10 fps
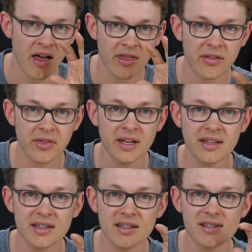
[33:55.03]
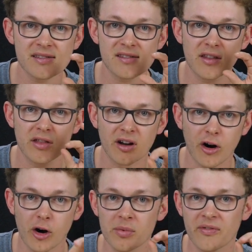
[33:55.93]
The thing is, the
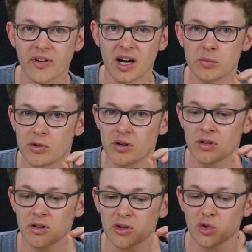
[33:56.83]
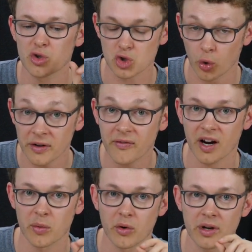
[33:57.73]
carbon fiber short
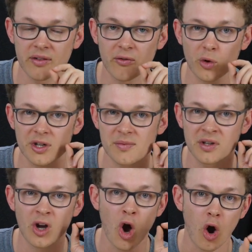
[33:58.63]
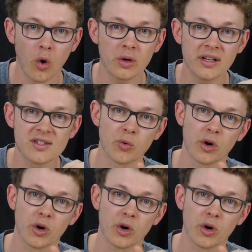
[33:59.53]
fiber reinforcement only is